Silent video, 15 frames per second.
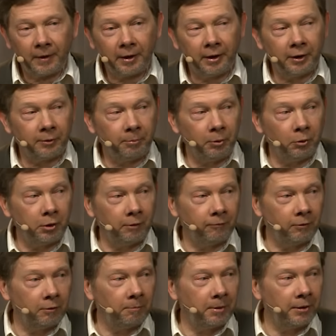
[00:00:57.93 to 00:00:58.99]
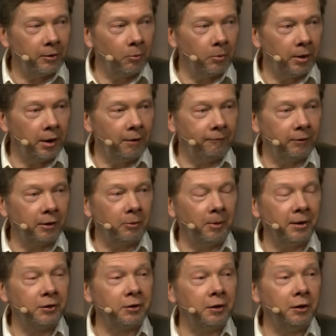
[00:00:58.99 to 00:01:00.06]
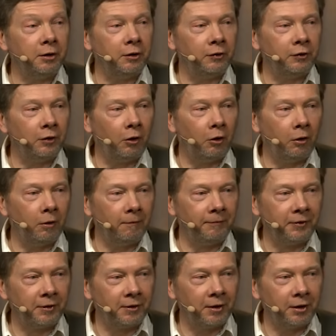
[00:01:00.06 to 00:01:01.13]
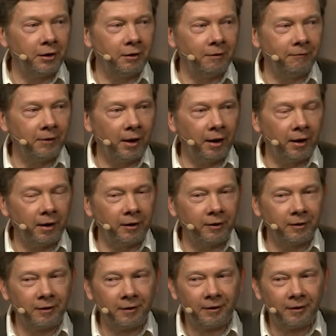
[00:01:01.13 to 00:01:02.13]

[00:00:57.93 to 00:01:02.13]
It's beautiful, by the way, if a question dissolves that you've had,